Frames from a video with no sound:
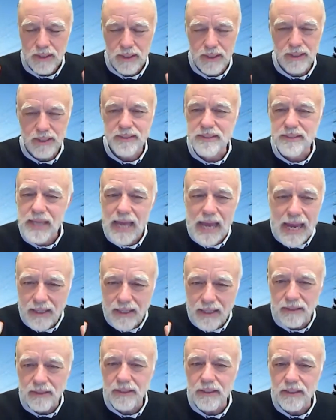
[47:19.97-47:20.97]

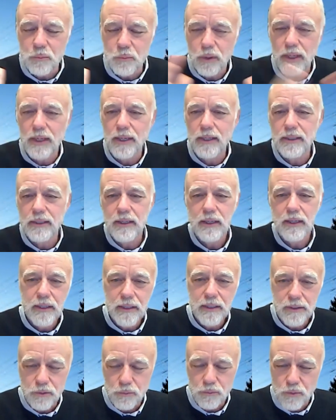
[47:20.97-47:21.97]
exactly when
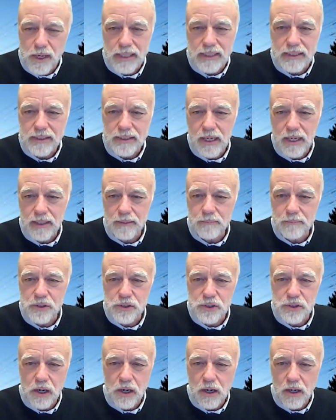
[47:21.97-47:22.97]
the right time to
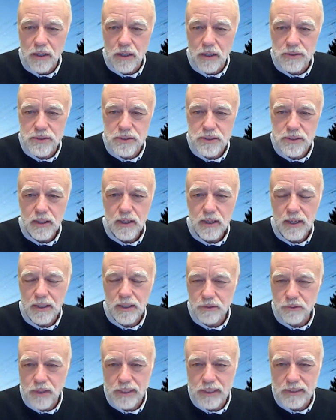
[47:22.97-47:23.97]
charge and
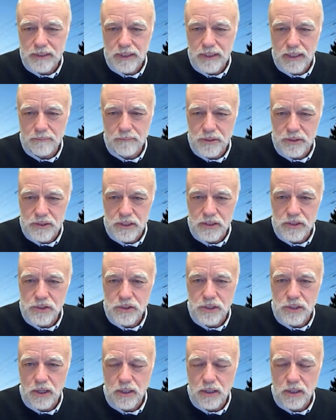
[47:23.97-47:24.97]
the right time to
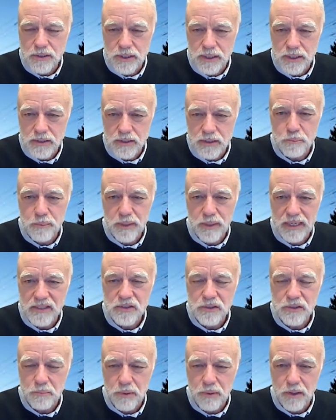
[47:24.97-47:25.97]
discharge is
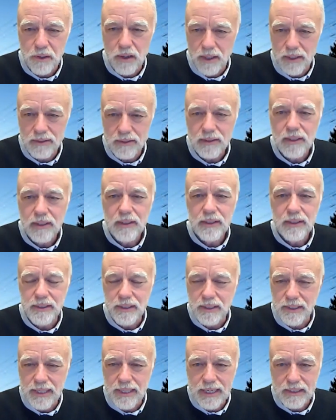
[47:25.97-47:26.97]
based upon
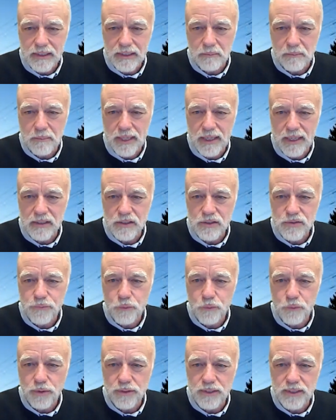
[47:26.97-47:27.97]
the net demands
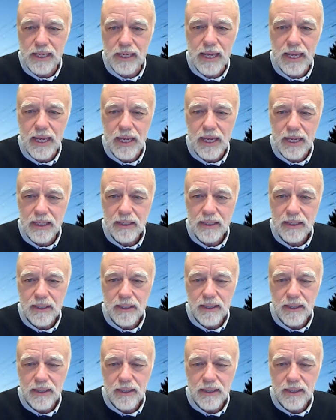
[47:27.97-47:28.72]
for the day.